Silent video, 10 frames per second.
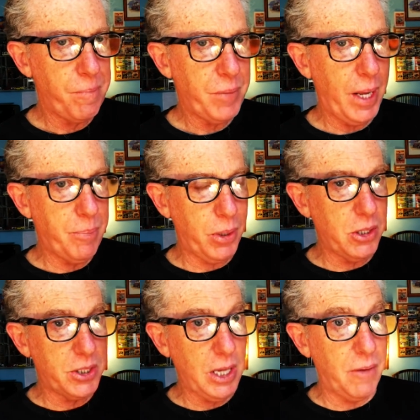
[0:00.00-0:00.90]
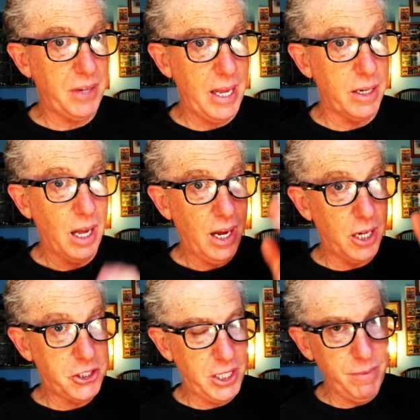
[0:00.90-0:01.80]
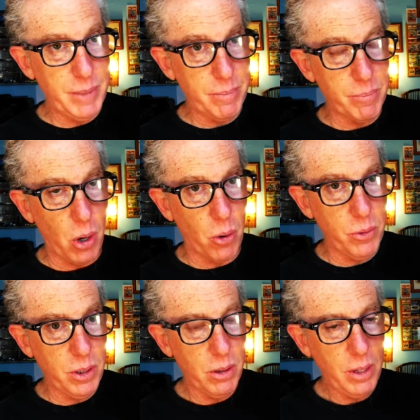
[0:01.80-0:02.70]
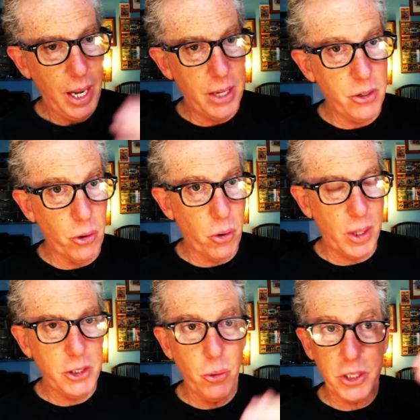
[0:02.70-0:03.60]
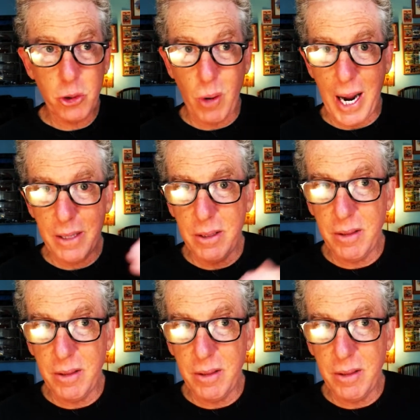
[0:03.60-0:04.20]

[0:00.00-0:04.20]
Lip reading: and put yourself in achievement mode And you're going to attract the